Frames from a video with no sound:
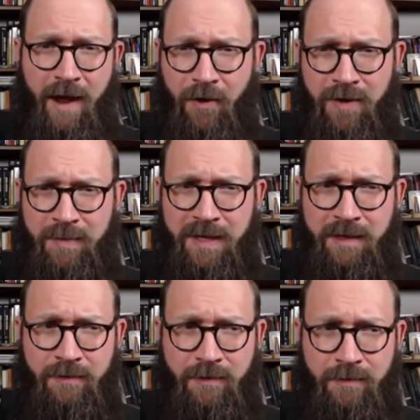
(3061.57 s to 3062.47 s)

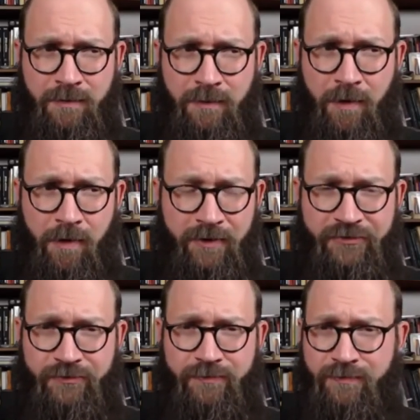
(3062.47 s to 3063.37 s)
alchemy or
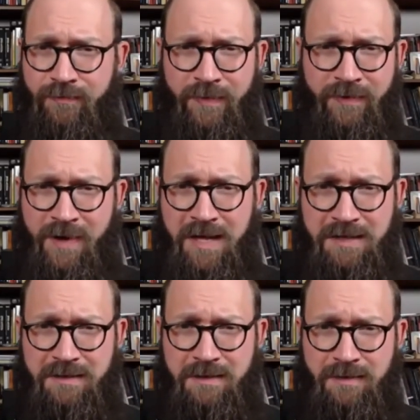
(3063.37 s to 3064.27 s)

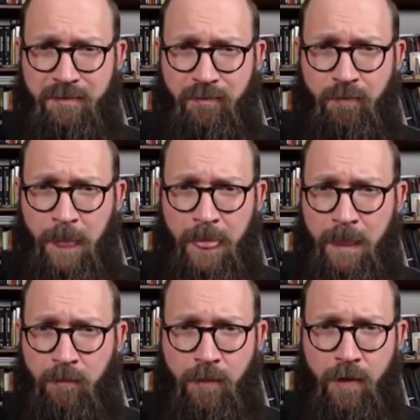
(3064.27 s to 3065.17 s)
Gnosticism
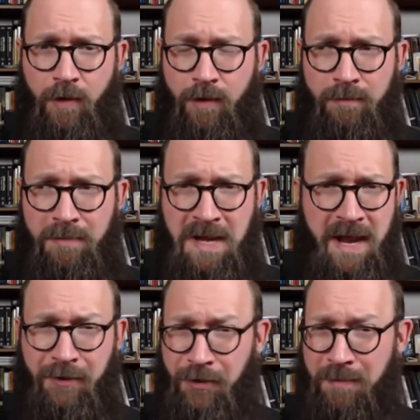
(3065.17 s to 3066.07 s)
or
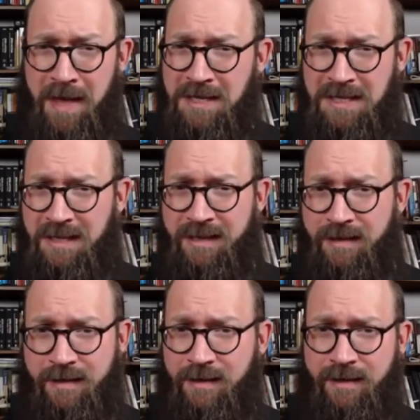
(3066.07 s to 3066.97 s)

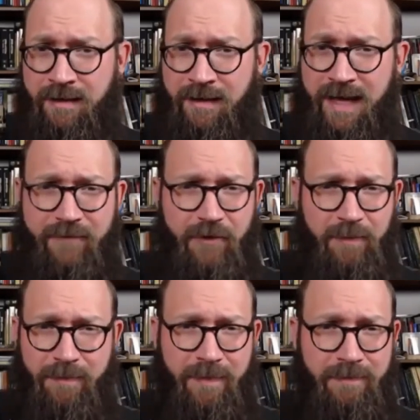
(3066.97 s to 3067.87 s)
necromancy. Every
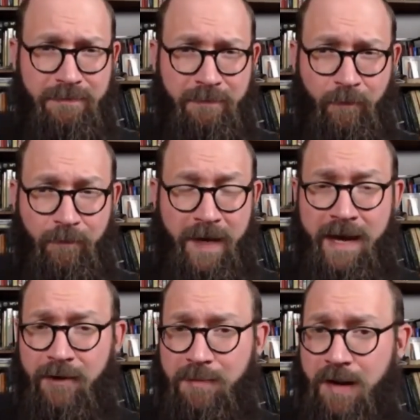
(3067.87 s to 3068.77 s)

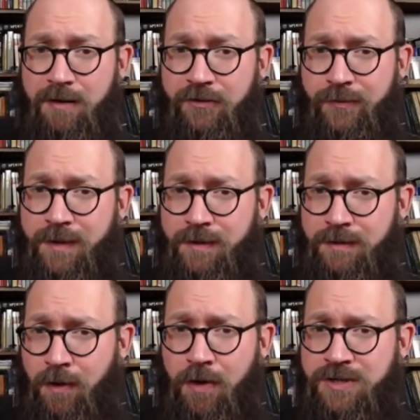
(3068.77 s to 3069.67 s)
Harry Potter is one of the
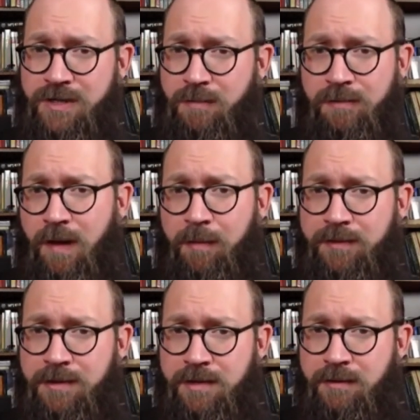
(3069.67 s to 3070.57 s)
largest, most
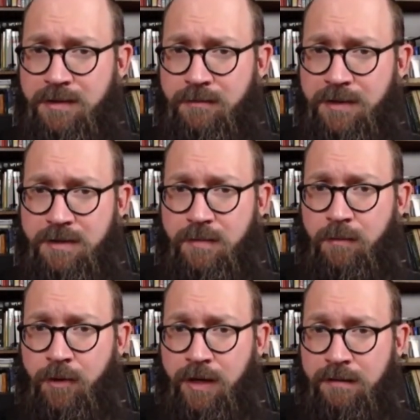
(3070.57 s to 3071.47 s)
popular series in recent
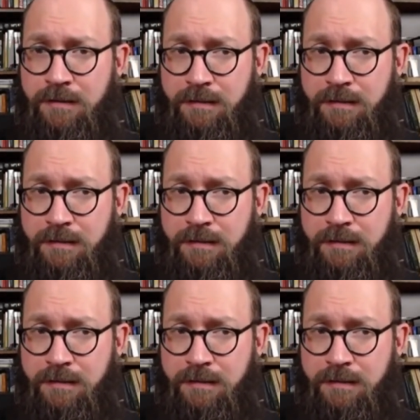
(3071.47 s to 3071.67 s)
memory.